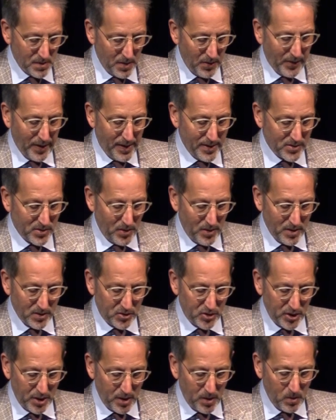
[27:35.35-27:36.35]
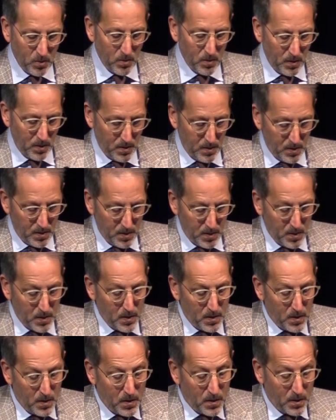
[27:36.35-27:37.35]
okay, so here's Joe,
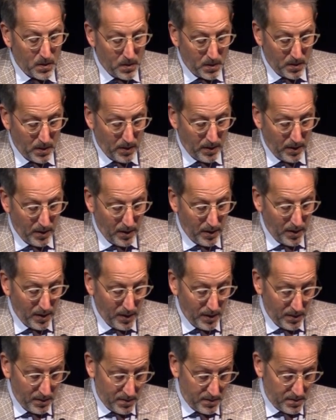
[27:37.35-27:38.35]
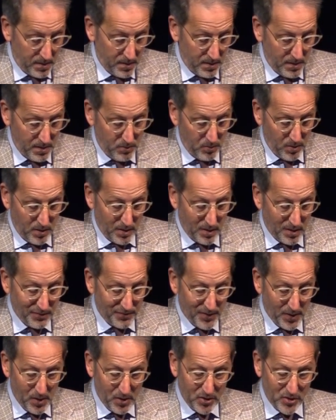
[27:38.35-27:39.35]
and we're going to
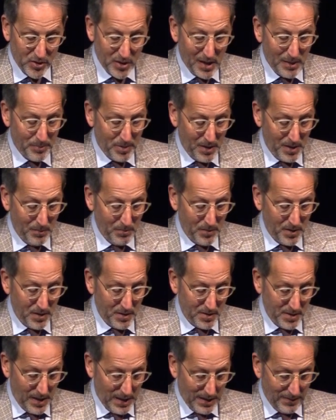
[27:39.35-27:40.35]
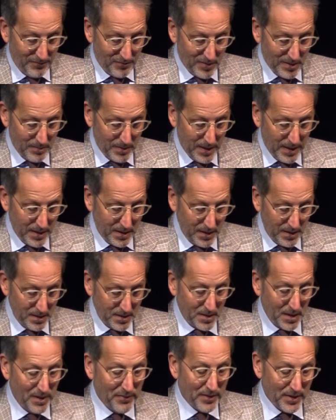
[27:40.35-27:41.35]
Photoshop him and take him from
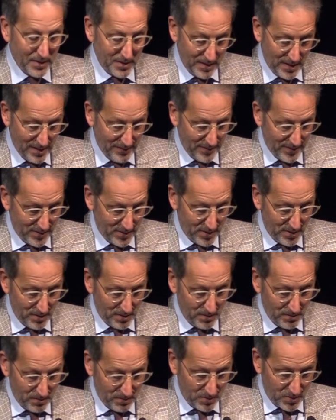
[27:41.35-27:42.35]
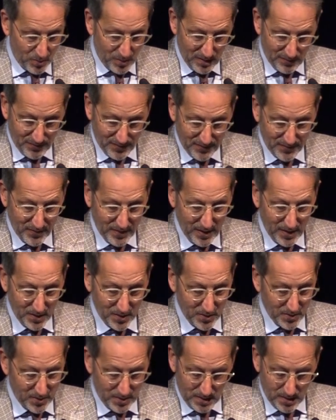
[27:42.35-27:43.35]
1977 to 2015
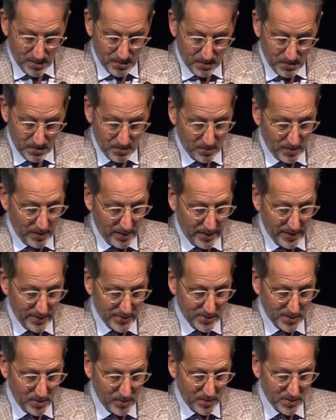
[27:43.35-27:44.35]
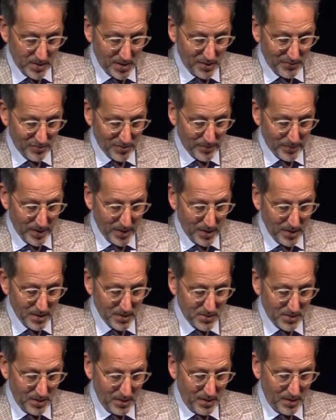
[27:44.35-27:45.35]
or so. Okay, so he's gone from there
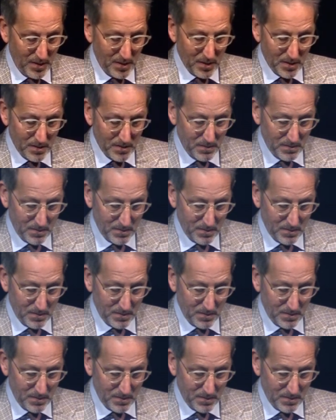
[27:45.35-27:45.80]
to here.